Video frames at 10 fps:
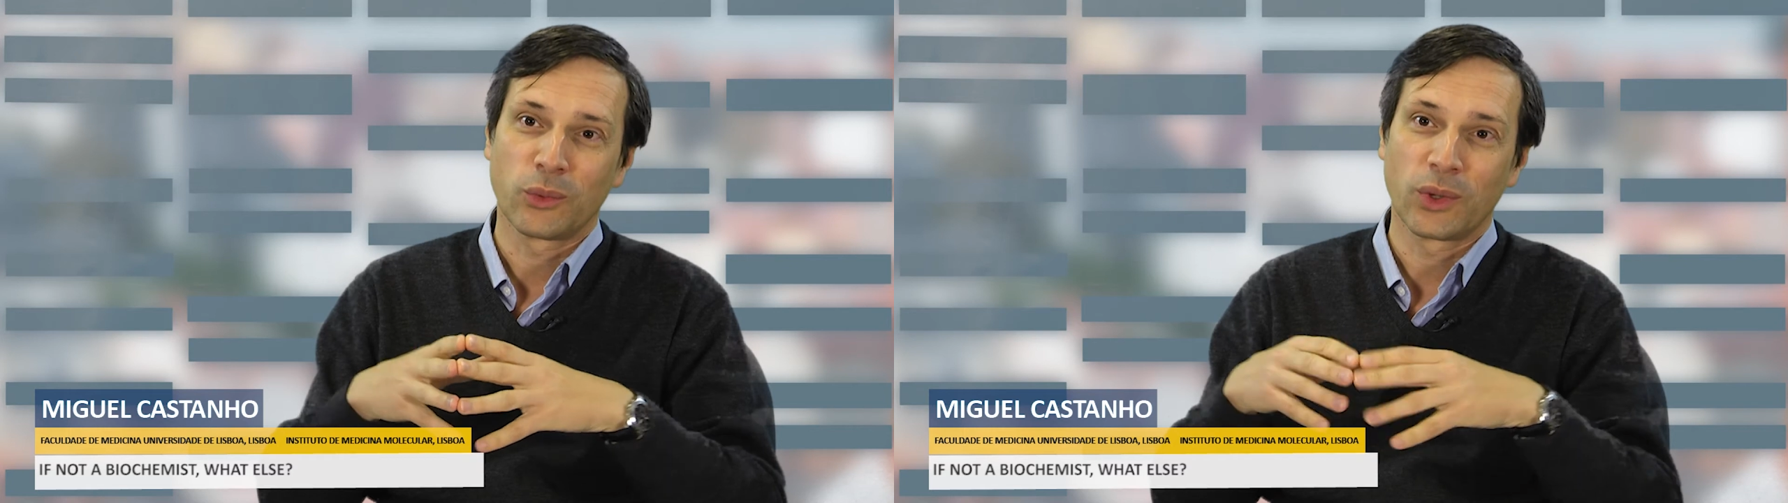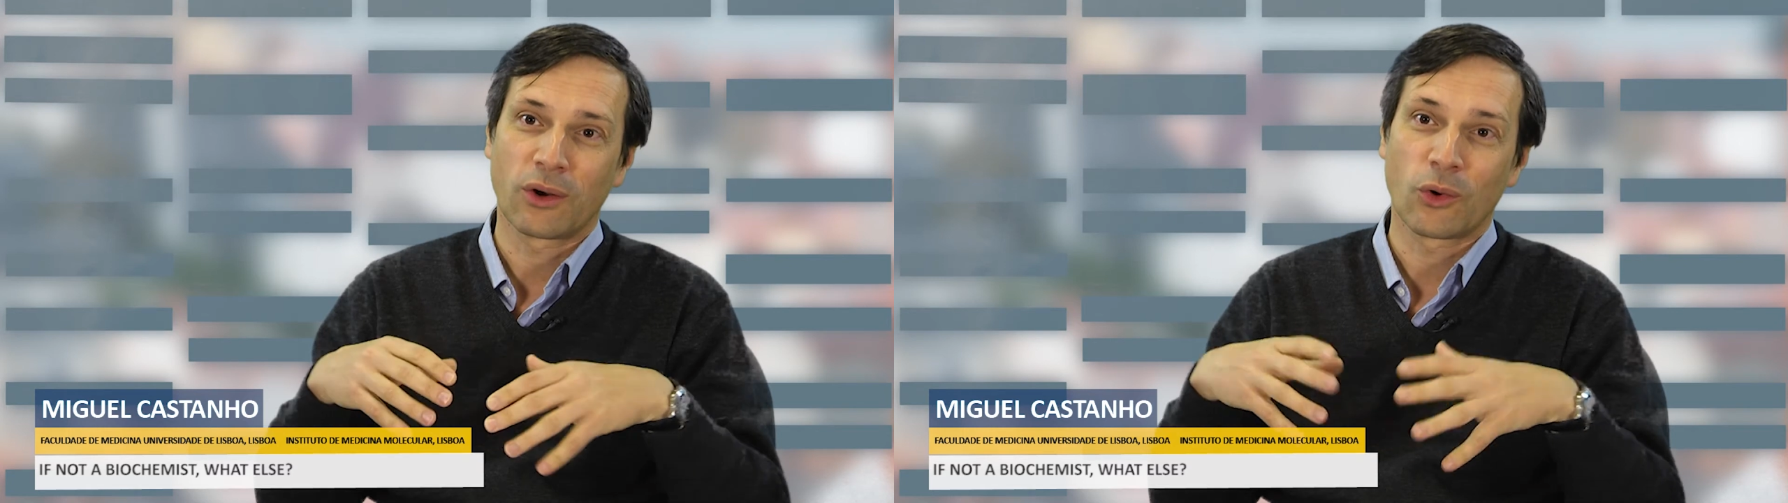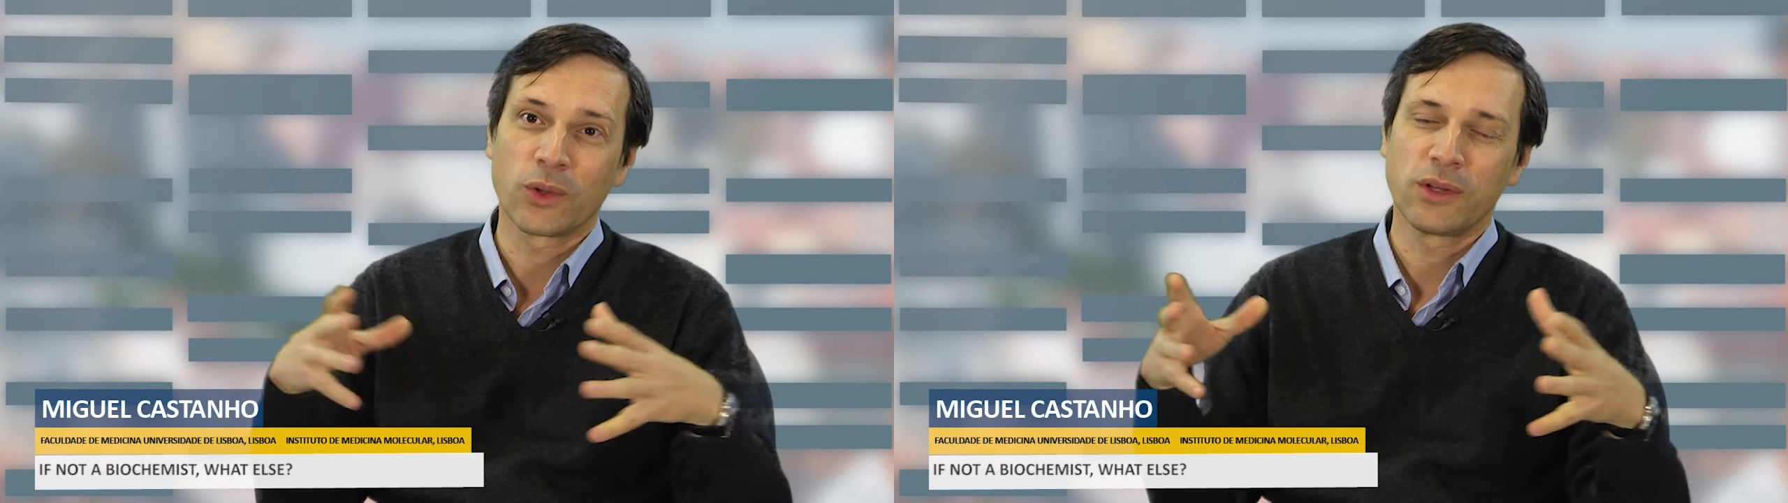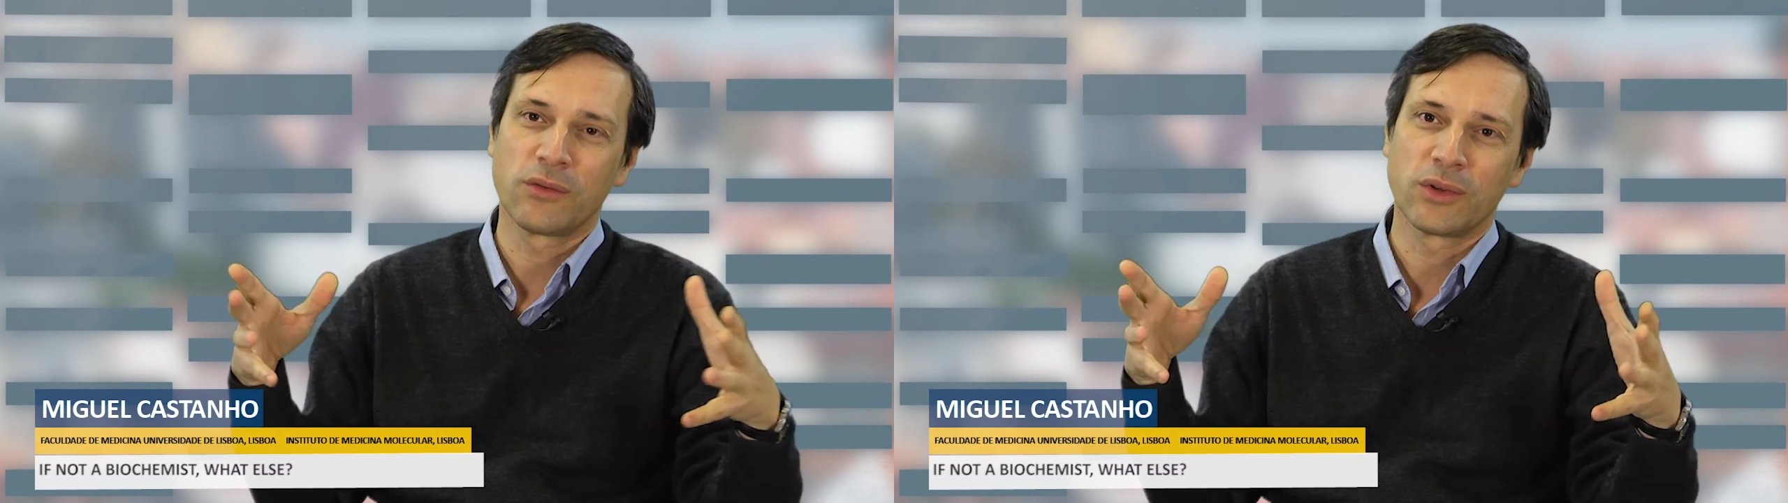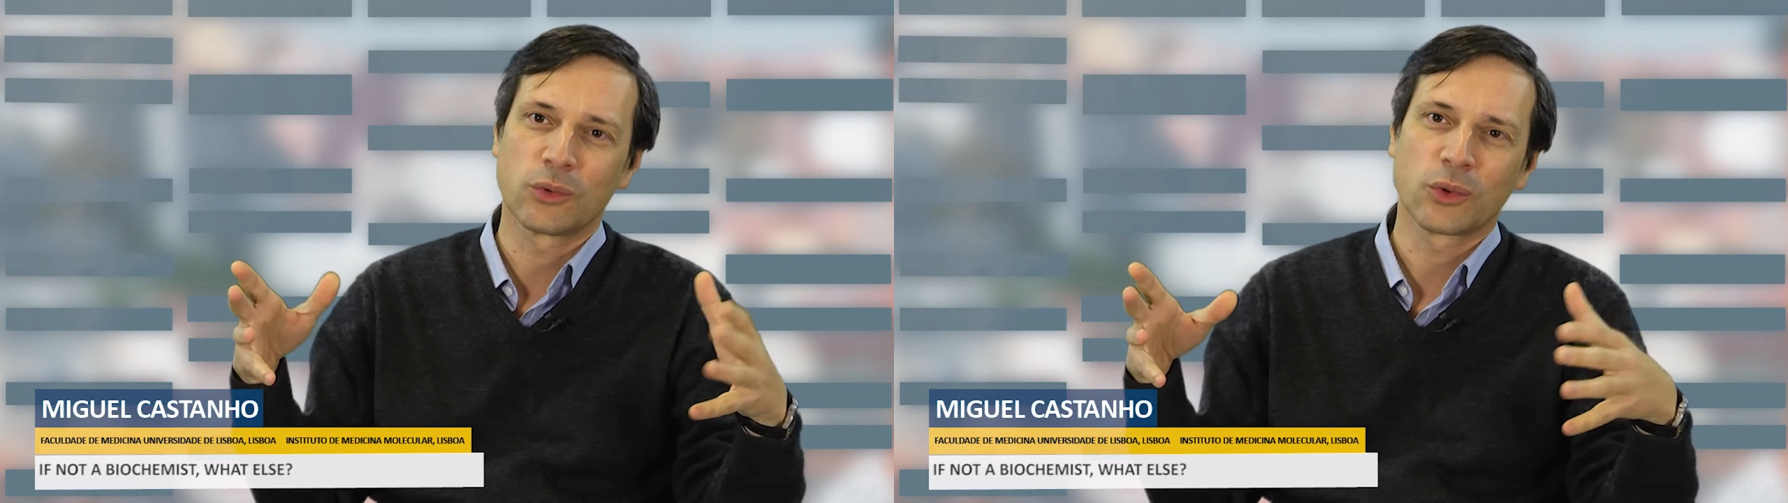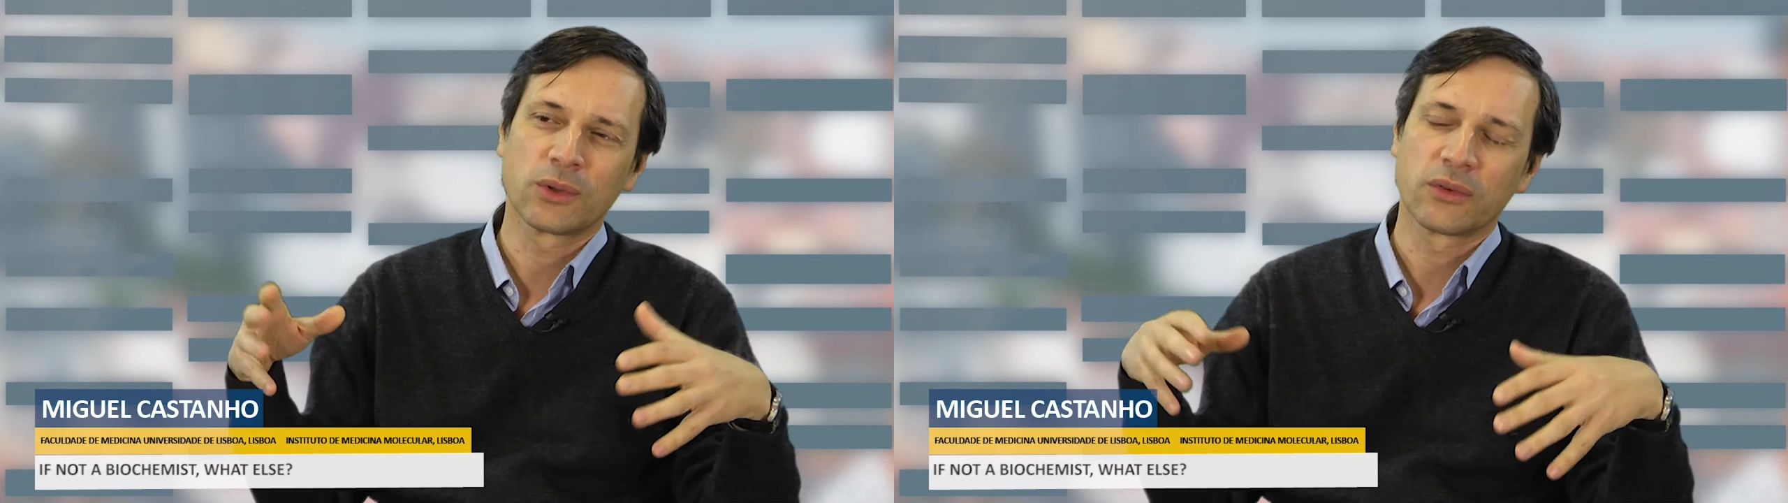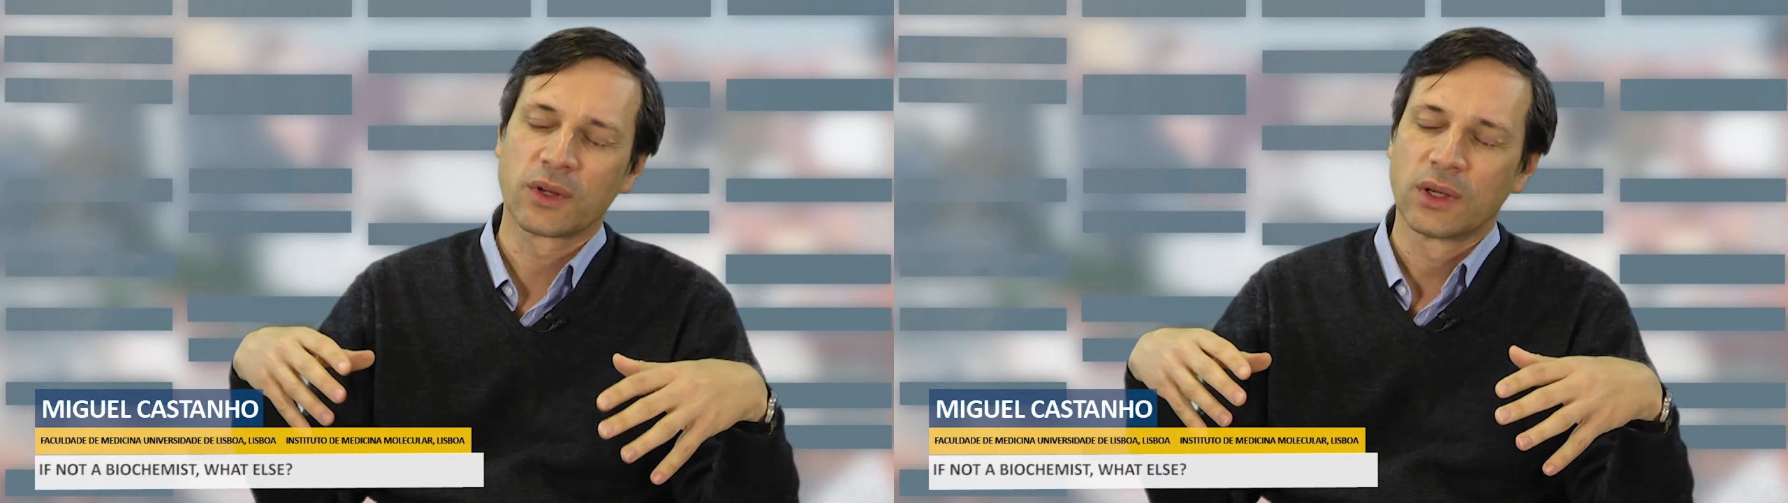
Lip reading: We are all individuals.